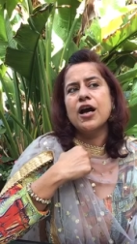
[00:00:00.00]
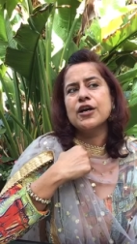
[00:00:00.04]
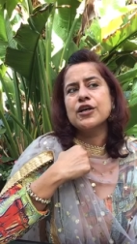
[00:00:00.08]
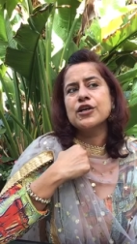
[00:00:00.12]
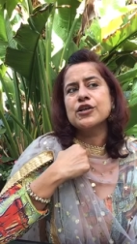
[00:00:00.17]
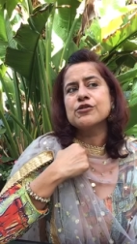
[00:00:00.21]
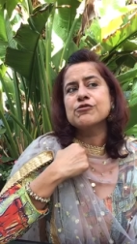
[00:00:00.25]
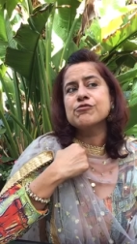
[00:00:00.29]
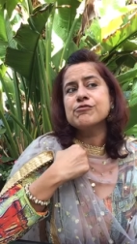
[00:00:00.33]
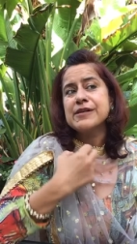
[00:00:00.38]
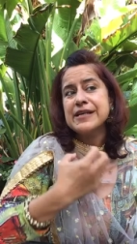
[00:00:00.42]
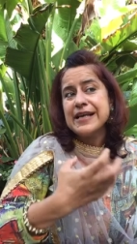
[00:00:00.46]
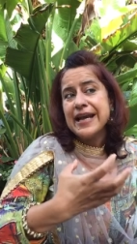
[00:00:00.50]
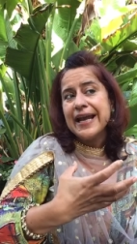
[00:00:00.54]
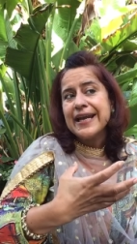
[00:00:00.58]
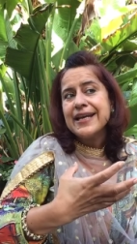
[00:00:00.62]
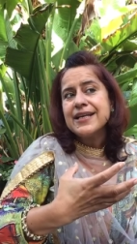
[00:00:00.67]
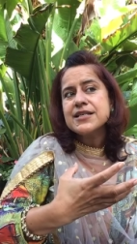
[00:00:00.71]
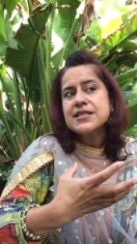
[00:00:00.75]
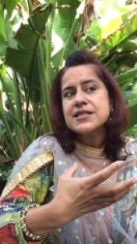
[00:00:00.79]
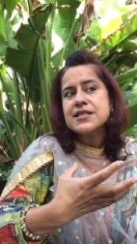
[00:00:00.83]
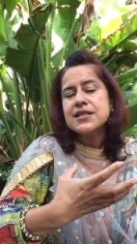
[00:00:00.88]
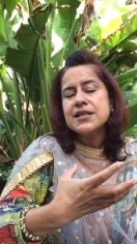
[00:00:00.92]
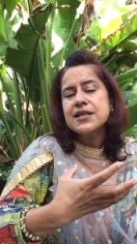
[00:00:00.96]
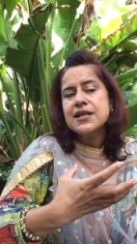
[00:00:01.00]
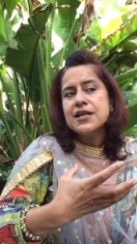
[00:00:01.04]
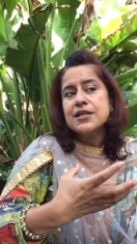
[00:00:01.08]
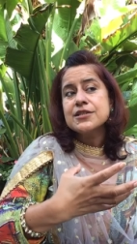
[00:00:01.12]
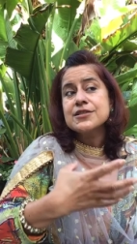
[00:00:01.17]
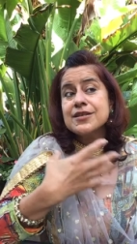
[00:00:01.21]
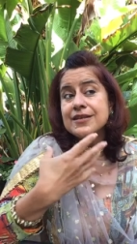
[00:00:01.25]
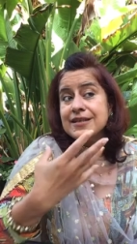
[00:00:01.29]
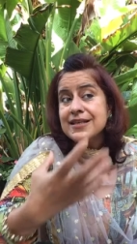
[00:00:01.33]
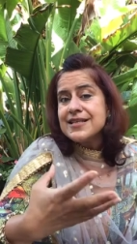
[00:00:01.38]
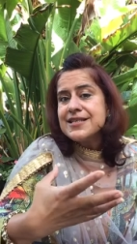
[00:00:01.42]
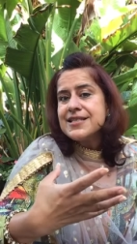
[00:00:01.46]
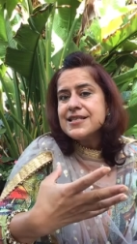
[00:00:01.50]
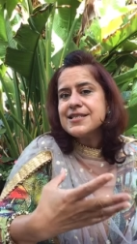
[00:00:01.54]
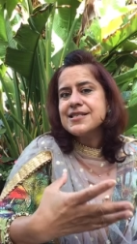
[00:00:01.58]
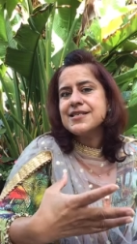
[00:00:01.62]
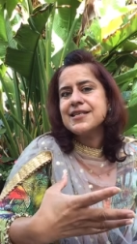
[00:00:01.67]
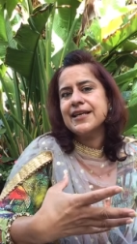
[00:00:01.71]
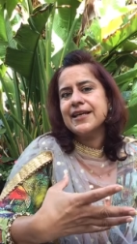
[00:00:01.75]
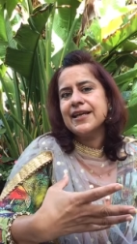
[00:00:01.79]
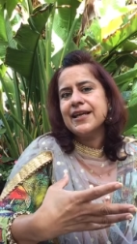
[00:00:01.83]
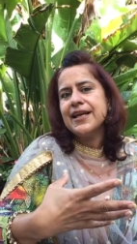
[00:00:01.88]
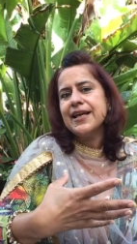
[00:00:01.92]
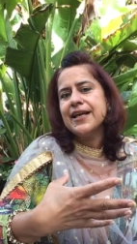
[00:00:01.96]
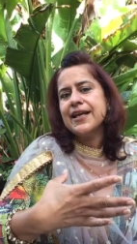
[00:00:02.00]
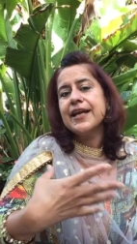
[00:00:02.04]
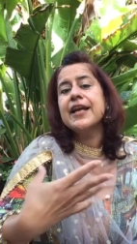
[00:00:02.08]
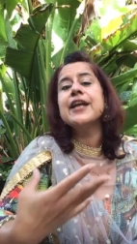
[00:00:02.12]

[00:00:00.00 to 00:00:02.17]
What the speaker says: create solidity